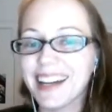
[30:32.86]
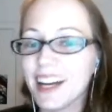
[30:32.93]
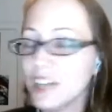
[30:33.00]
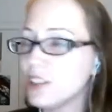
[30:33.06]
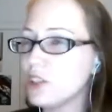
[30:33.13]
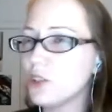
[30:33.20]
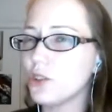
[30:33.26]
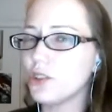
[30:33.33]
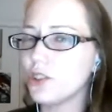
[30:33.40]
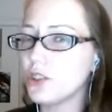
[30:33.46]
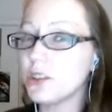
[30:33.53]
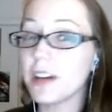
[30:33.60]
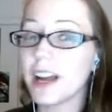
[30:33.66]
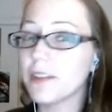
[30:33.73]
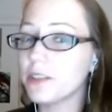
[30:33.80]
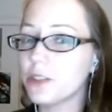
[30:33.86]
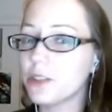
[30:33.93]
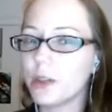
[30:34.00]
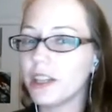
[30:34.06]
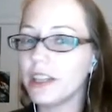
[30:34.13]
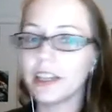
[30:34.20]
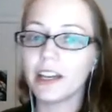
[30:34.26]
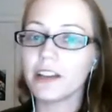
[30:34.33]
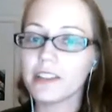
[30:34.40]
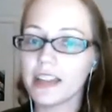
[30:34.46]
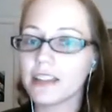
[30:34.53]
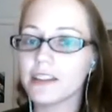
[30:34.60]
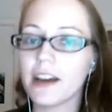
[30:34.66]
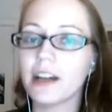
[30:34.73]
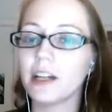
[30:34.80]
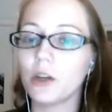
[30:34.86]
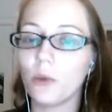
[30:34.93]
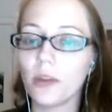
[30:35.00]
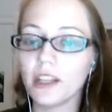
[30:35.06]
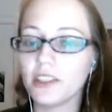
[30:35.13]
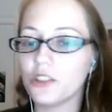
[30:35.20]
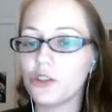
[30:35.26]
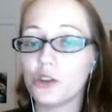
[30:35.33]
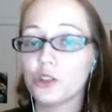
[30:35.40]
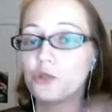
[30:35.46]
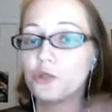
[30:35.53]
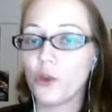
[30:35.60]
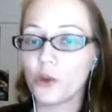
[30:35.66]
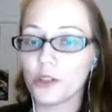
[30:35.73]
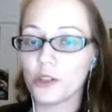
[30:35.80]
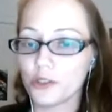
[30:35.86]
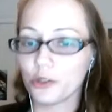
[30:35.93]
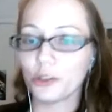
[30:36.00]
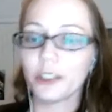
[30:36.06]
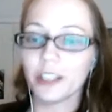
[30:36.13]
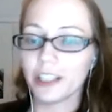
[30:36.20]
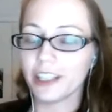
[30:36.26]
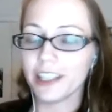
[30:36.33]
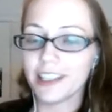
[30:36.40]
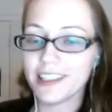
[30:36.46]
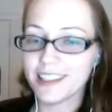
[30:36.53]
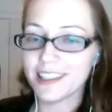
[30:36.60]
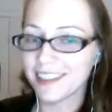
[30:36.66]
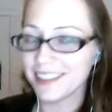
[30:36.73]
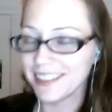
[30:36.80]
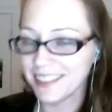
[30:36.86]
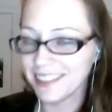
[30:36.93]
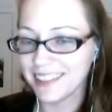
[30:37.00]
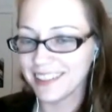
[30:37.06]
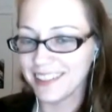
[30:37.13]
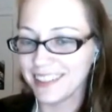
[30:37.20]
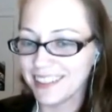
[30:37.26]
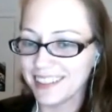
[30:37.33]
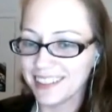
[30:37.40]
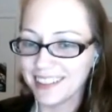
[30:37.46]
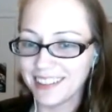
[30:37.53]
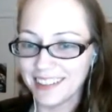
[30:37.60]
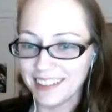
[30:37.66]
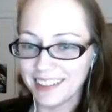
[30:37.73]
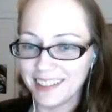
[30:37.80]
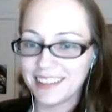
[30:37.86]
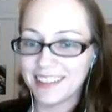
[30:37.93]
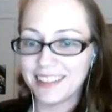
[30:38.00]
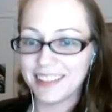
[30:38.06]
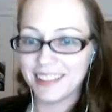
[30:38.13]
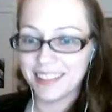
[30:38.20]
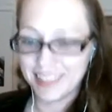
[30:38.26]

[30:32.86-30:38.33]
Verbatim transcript: Did you not have to do anything else that entire week? Did you just focus solely on this? Did you make a pact with a